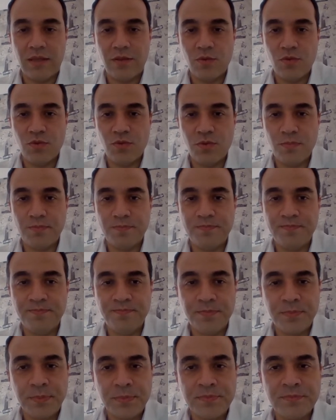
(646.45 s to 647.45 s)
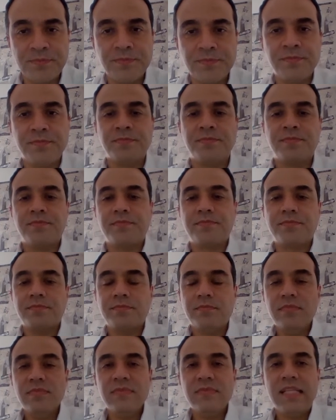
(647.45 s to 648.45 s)
have an estimate
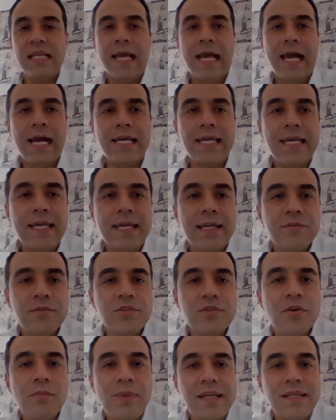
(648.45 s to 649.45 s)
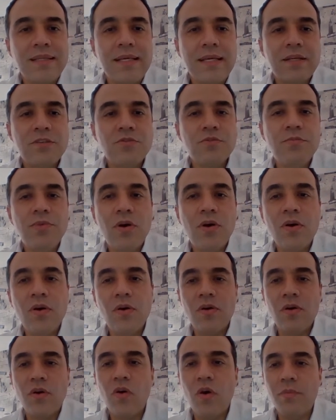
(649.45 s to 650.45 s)
date of the lines that are
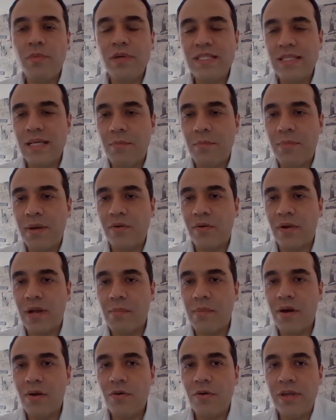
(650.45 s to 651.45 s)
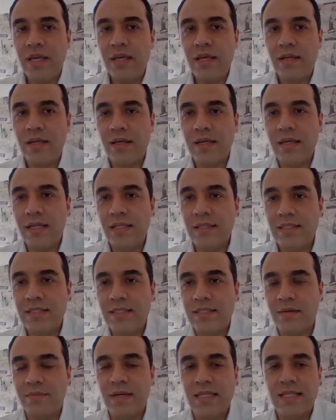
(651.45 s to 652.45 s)
in service.
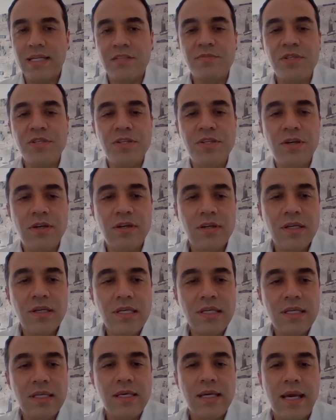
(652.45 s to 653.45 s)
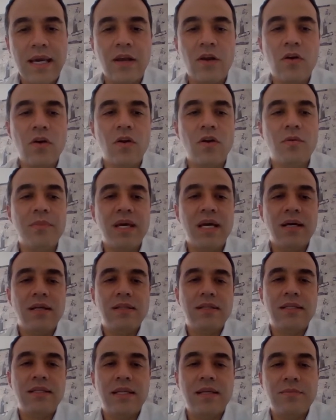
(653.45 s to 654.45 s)
So in those, we took
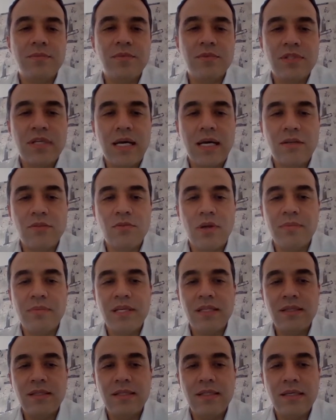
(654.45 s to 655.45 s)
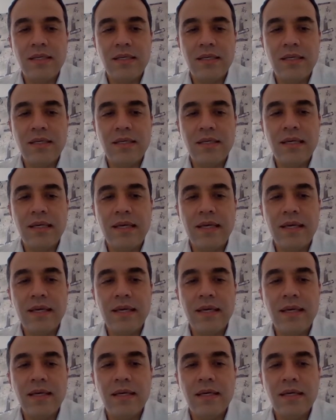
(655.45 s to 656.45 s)
18 months more. So
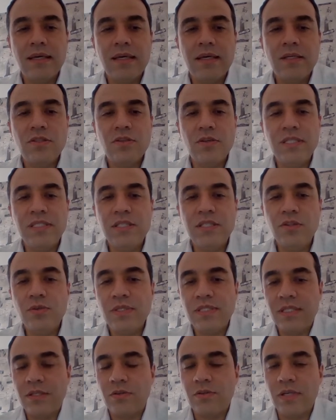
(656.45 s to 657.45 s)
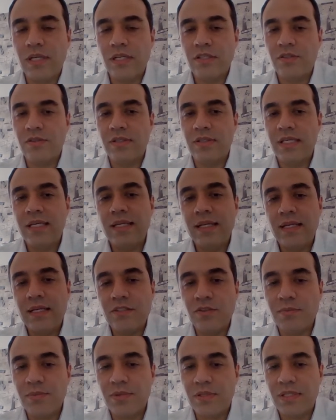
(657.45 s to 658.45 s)
a very
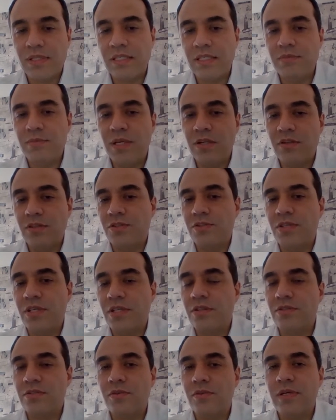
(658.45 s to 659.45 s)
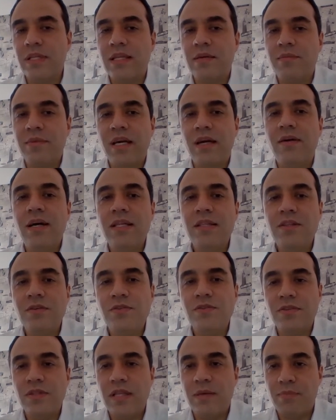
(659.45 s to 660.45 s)
important differences
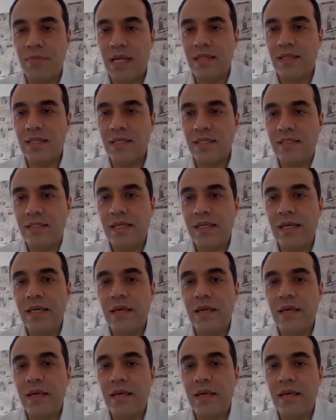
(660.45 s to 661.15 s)
of what had been